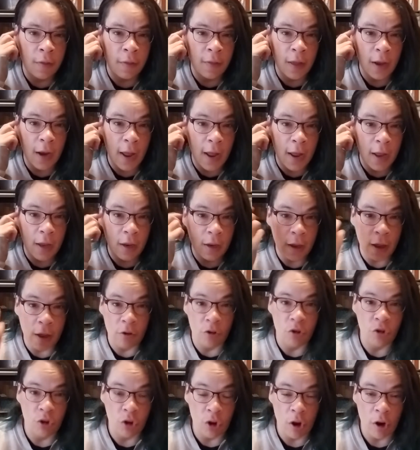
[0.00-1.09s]
that I
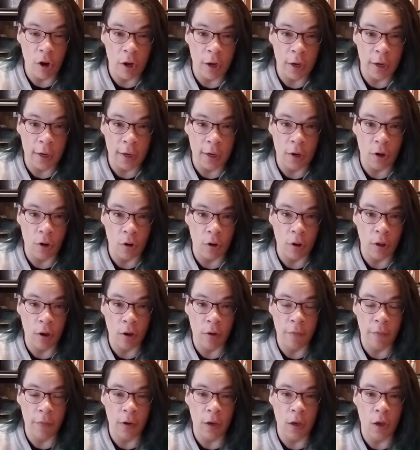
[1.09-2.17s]
had shared in an
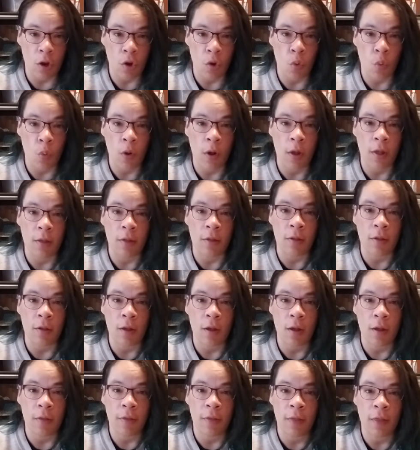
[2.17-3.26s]
earlier video was
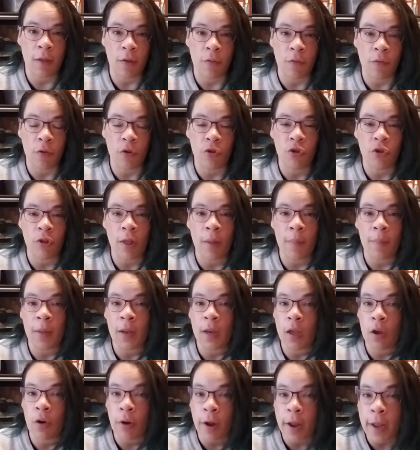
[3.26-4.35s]
the version that
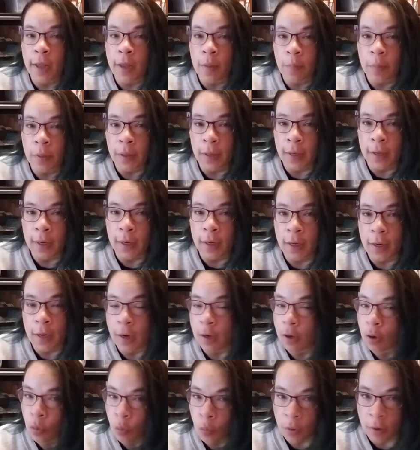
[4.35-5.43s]
Minnie Gray completed, and
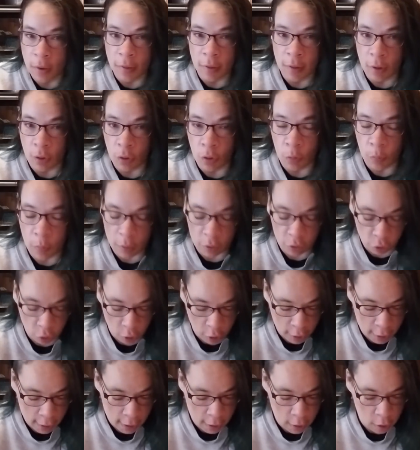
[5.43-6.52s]
I don't want to steal her picture
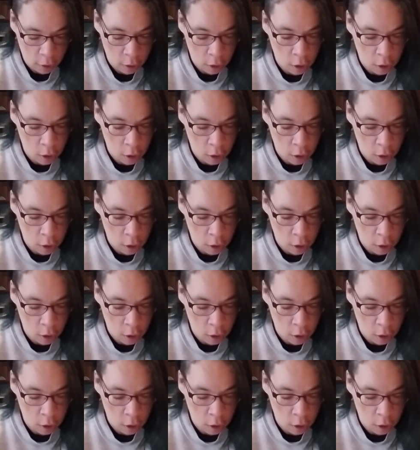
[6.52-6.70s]
again.